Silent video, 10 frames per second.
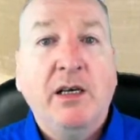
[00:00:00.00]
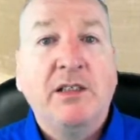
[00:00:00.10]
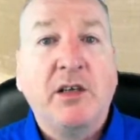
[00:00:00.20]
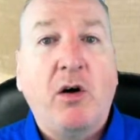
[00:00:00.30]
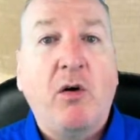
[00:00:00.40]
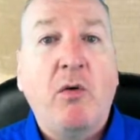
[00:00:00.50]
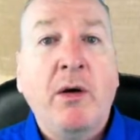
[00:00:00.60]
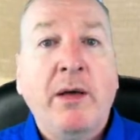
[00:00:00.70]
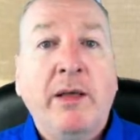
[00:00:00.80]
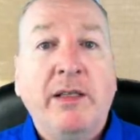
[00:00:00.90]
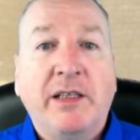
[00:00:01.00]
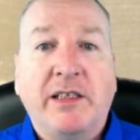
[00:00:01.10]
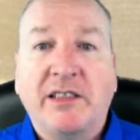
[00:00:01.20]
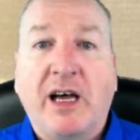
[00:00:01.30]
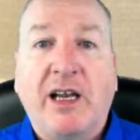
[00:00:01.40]
So
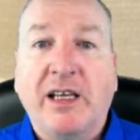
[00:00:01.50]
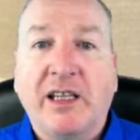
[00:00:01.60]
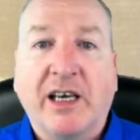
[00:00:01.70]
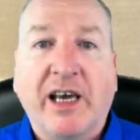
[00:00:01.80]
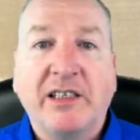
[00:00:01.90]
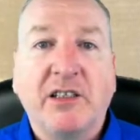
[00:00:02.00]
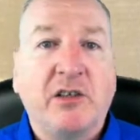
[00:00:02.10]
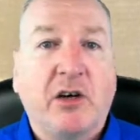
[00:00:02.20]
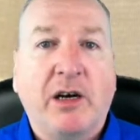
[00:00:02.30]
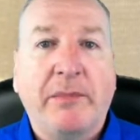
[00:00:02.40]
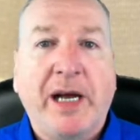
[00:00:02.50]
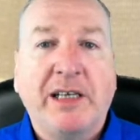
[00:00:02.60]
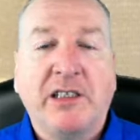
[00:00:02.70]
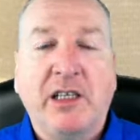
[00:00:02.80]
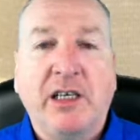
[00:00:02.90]
it's not like the cases are going to
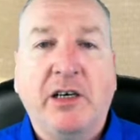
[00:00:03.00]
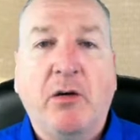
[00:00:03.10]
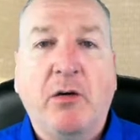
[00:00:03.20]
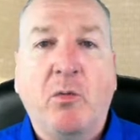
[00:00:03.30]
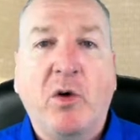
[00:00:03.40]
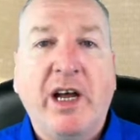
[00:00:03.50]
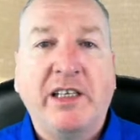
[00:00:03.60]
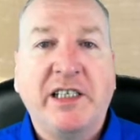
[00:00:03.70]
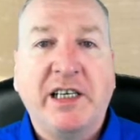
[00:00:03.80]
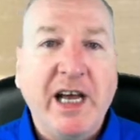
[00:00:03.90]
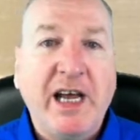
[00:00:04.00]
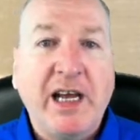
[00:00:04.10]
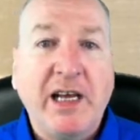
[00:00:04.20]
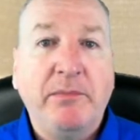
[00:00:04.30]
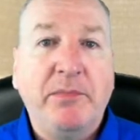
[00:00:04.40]
magically go away
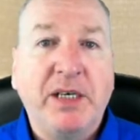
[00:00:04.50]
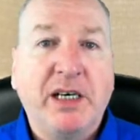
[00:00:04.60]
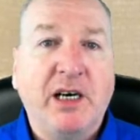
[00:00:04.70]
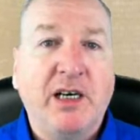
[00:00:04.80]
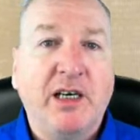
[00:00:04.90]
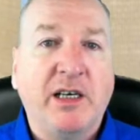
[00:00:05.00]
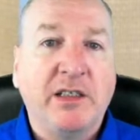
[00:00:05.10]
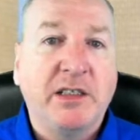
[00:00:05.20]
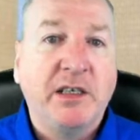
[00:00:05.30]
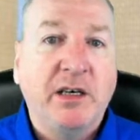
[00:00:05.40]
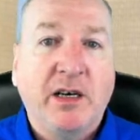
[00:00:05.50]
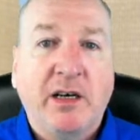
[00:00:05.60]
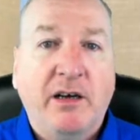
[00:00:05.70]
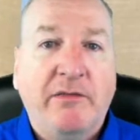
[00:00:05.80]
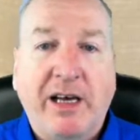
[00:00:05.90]
today because
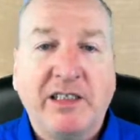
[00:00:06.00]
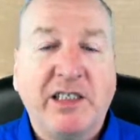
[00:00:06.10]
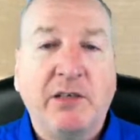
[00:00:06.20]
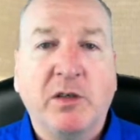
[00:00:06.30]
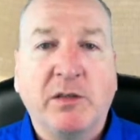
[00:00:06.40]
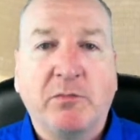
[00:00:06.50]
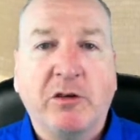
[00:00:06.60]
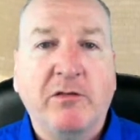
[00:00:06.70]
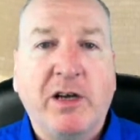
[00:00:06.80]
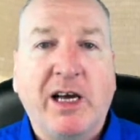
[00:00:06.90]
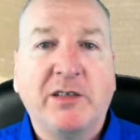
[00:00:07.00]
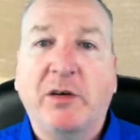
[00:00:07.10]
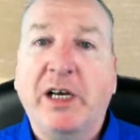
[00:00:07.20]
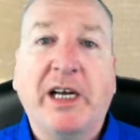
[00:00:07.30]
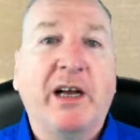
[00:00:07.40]
vaccine was approved last
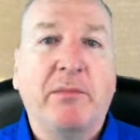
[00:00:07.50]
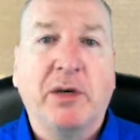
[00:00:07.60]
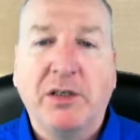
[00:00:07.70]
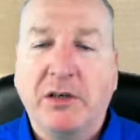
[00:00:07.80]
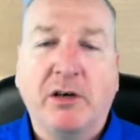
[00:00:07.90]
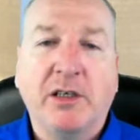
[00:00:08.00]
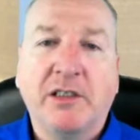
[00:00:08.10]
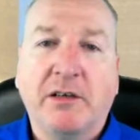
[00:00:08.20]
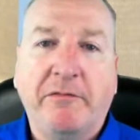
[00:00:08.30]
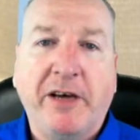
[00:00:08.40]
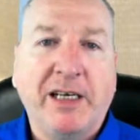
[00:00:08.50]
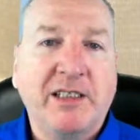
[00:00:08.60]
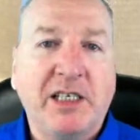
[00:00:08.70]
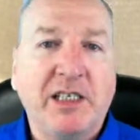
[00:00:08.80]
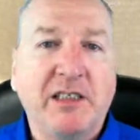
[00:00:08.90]
week and Moderna's
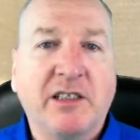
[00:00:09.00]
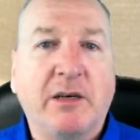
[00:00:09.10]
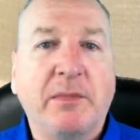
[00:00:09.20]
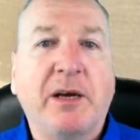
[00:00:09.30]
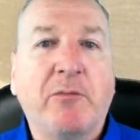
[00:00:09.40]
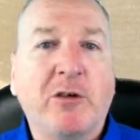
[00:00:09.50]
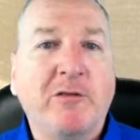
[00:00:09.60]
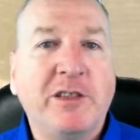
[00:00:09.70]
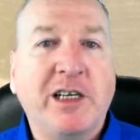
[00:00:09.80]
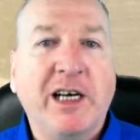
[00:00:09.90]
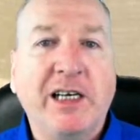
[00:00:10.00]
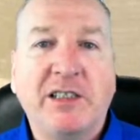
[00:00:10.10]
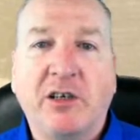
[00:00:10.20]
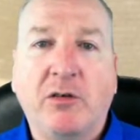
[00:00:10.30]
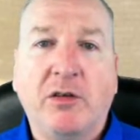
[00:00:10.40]
vaccine is going to be approved today,
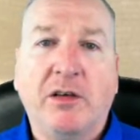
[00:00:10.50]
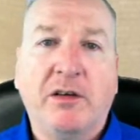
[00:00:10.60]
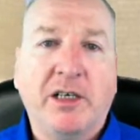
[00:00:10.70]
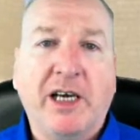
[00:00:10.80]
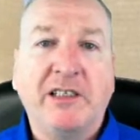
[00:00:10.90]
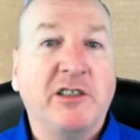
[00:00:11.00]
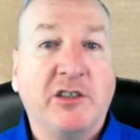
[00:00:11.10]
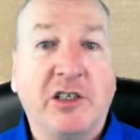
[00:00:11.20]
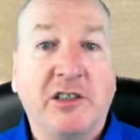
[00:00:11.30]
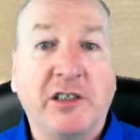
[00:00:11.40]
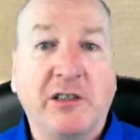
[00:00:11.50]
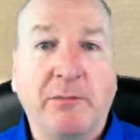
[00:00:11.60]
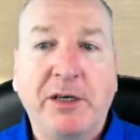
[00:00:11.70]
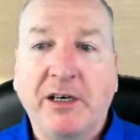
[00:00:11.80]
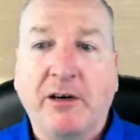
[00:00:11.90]
so the cases just
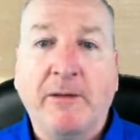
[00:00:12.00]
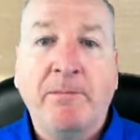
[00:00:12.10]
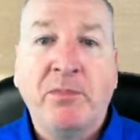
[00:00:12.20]
disappear.